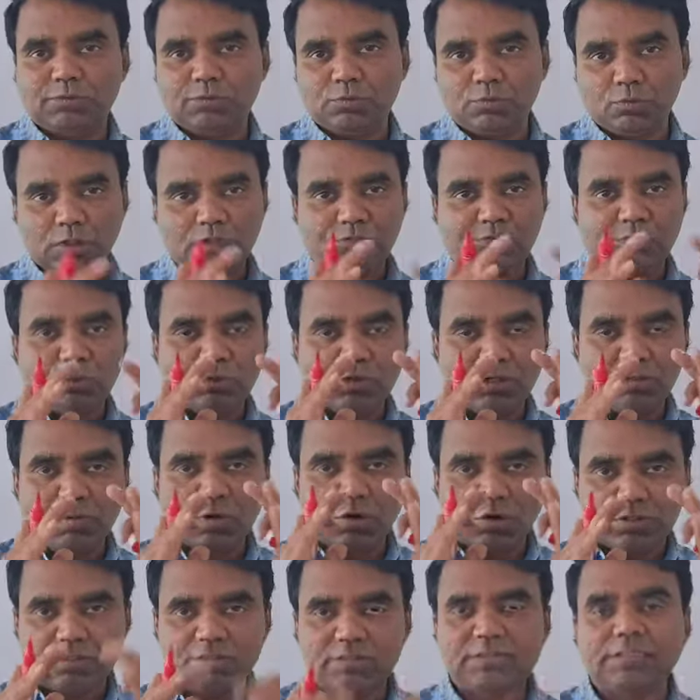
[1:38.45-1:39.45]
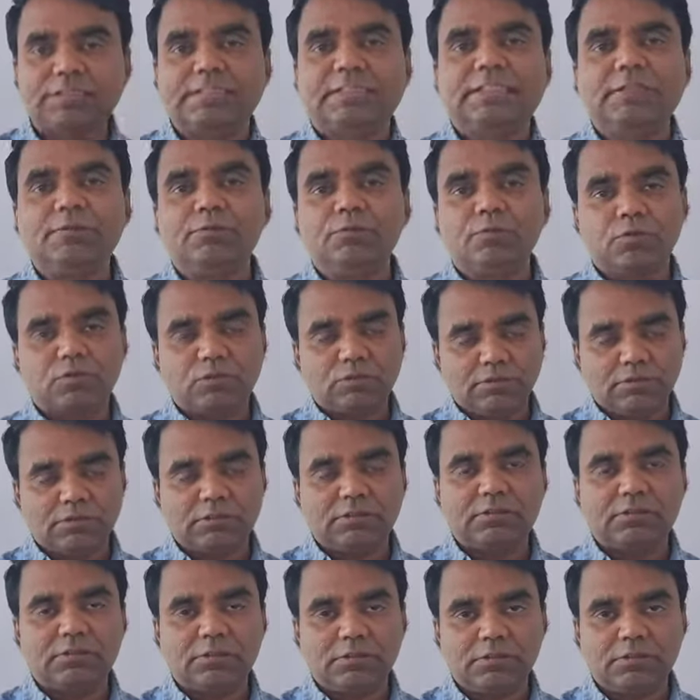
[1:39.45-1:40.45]
What we know about the
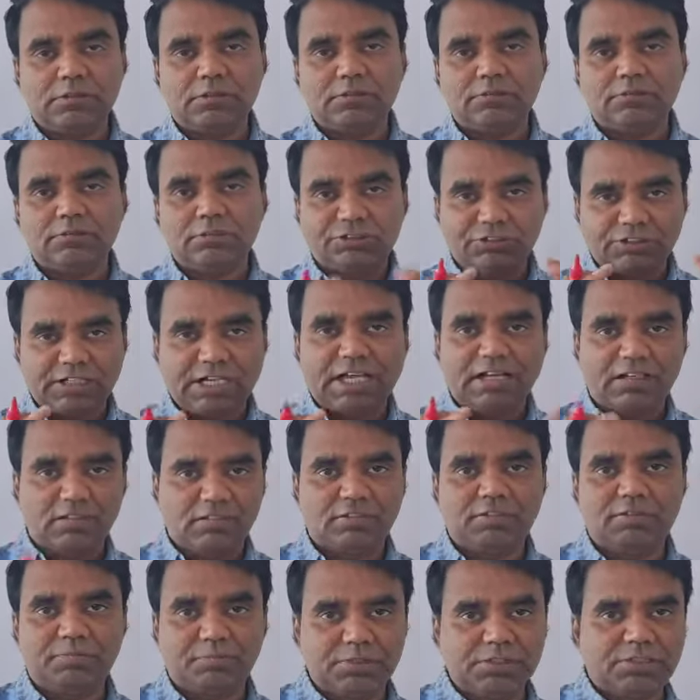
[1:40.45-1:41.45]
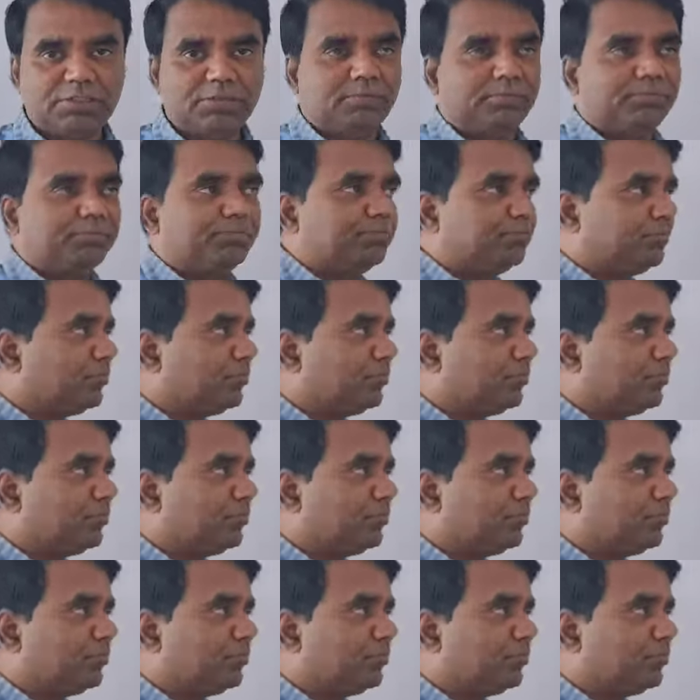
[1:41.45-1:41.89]
triangular prism.